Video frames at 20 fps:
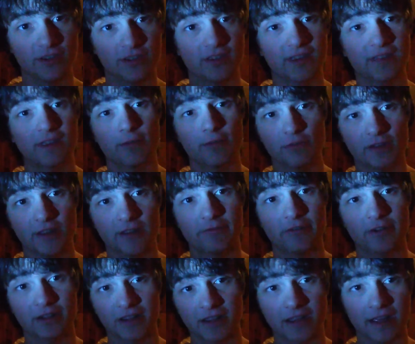do you think they
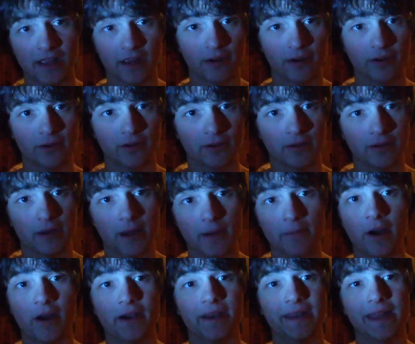really fucking care
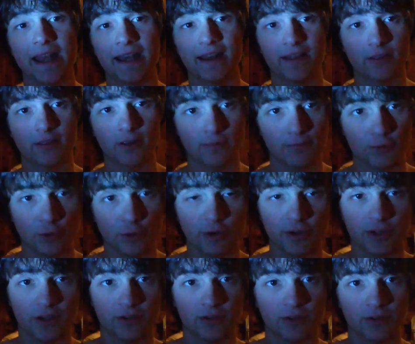about any of their
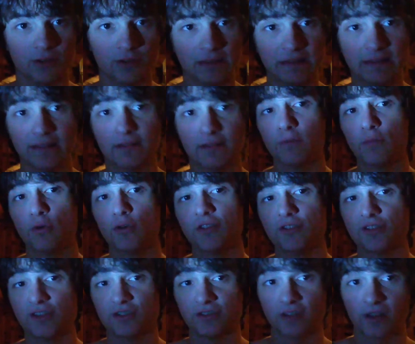employees? Do you think they're
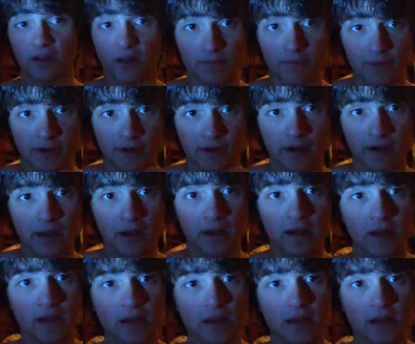more than just a number?